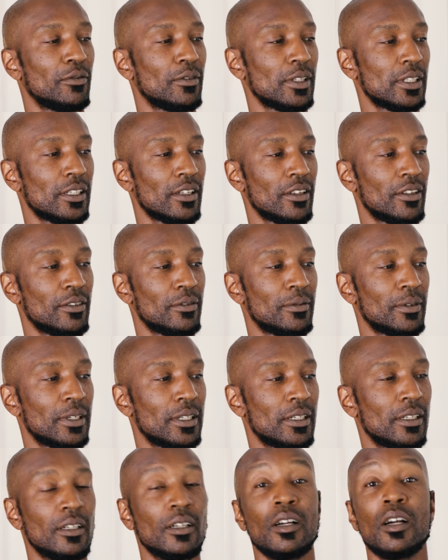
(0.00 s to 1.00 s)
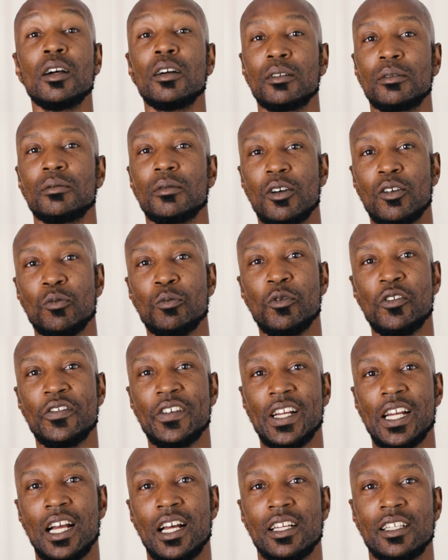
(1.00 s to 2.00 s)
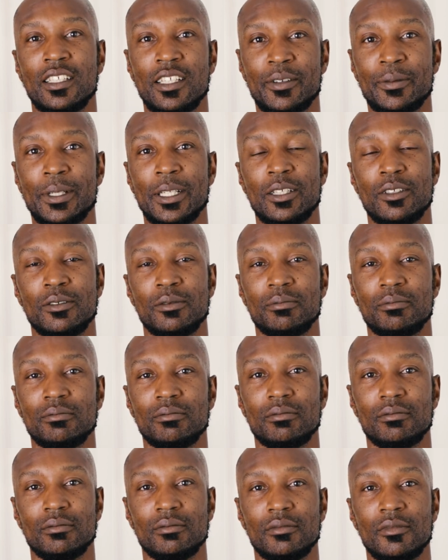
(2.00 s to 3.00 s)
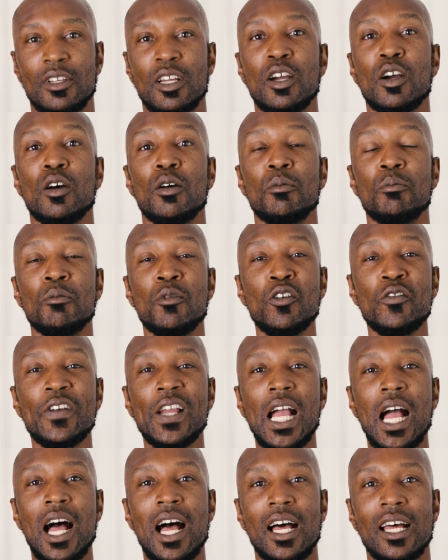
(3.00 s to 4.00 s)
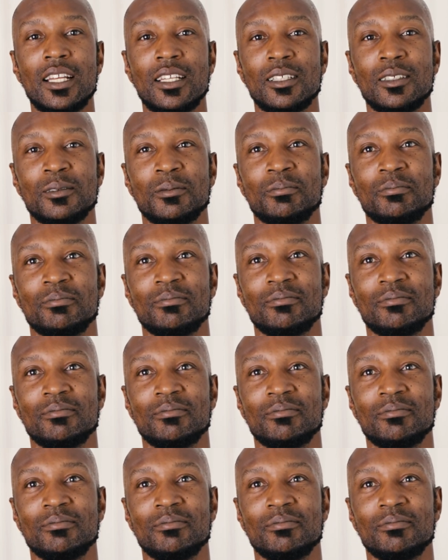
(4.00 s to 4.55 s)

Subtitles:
What's the other one? Oh, moving on. Here we go. Moving on.